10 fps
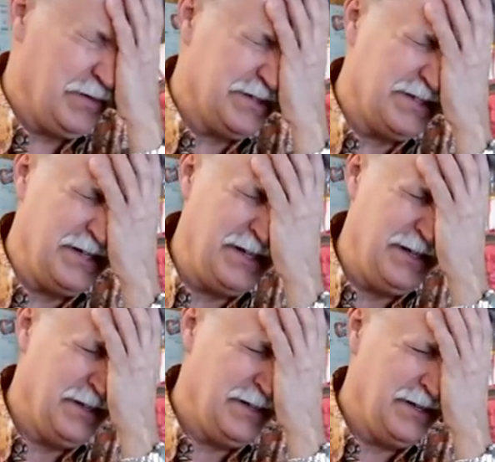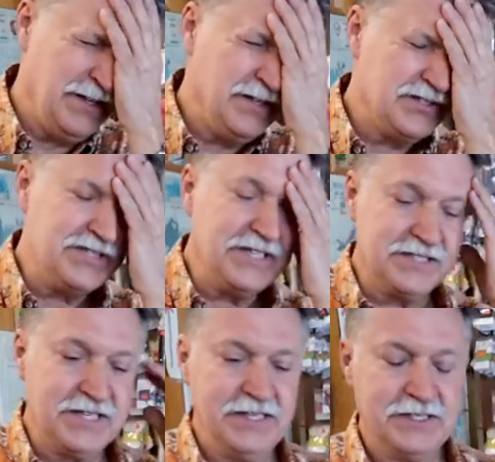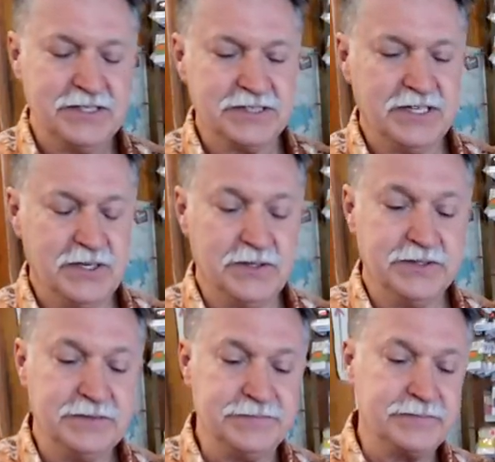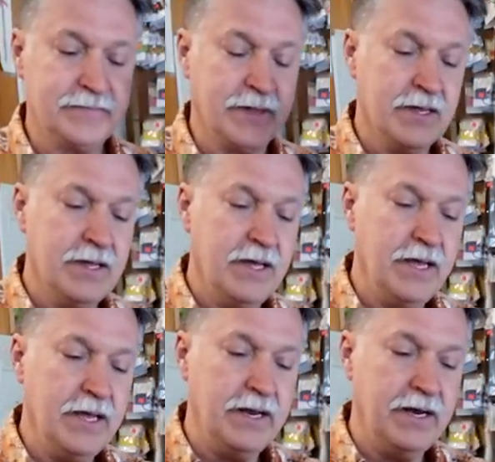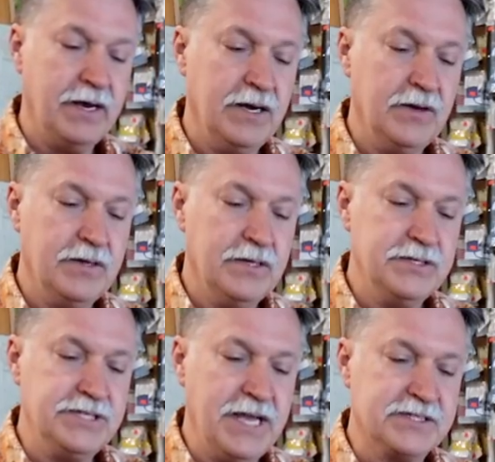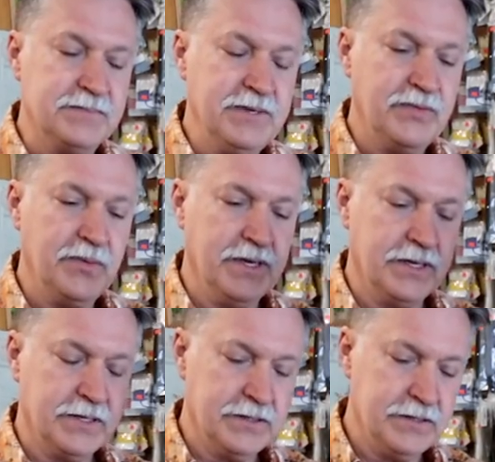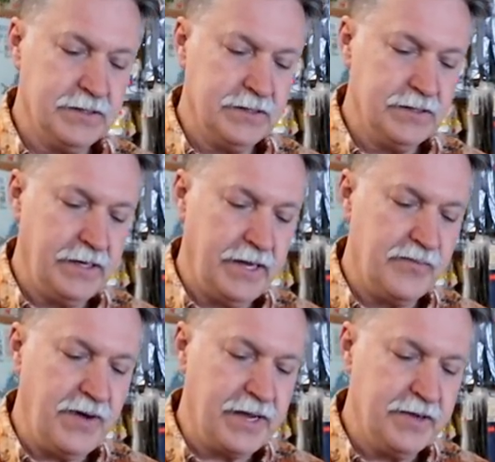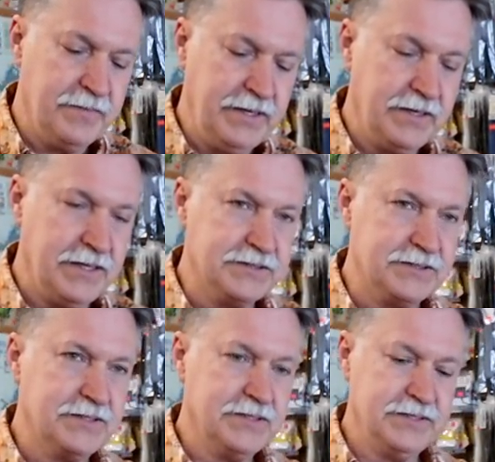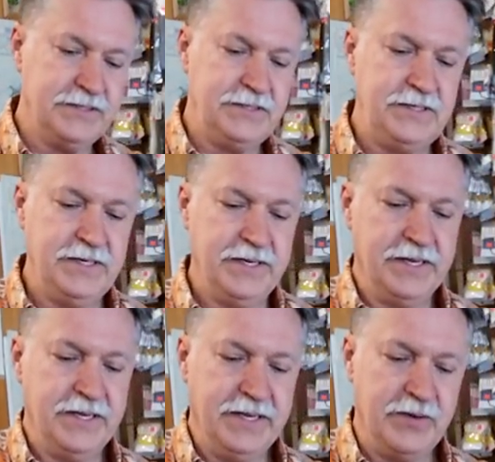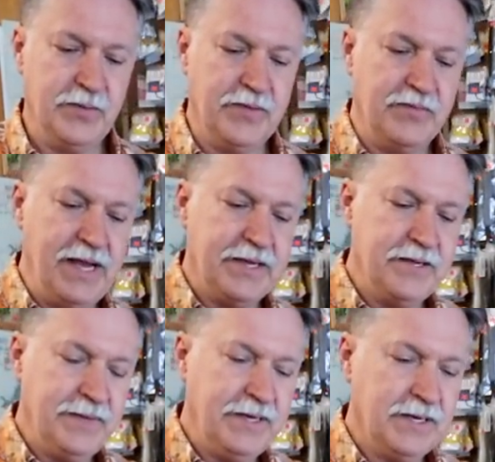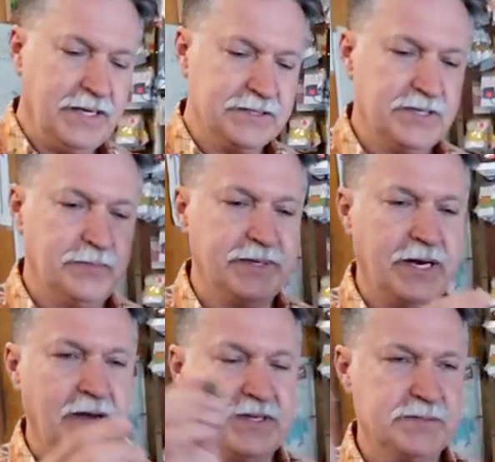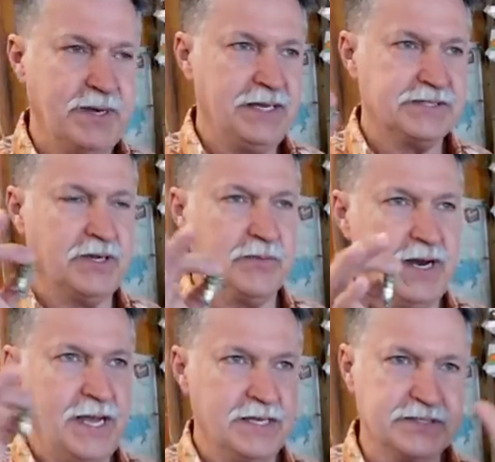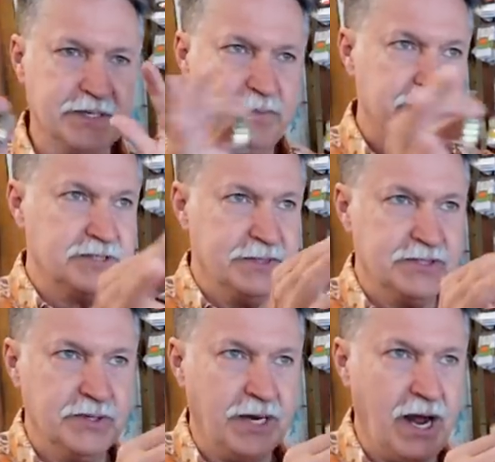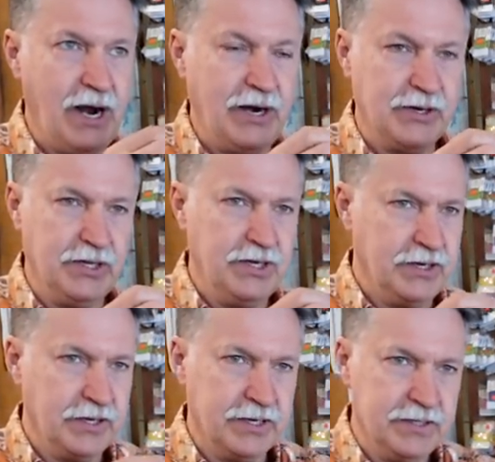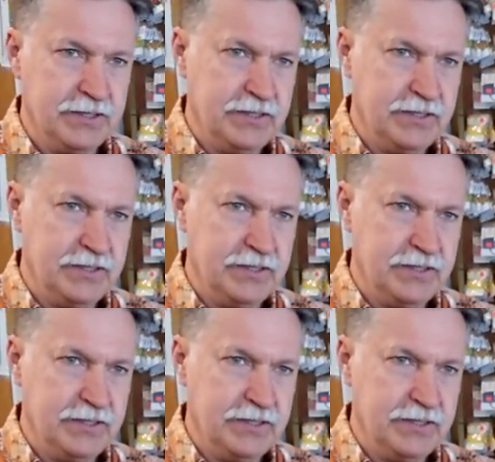was uh, 16 years old, and uh, Jack Smithwick had a vacuum metalizer. And the vacuum metalizer, you put all these baits on racks and you push them into an iron lung.